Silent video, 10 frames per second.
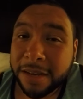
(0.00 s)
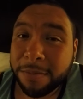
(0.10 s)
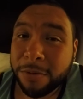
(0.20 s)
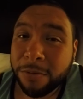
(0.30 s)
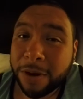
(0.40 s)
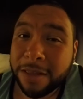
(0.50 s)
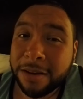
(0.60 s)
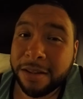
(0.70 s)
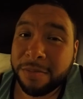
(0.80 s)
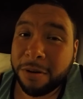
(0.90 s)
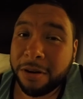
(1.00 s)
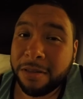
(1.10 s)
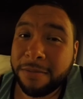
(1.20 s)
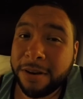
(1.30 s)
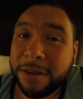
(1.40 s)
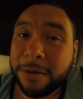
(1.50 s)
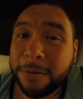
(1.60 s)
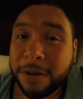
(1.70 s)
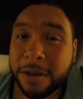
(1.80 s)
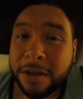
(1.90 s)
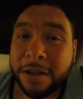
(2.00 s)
time you're watching this part of the video,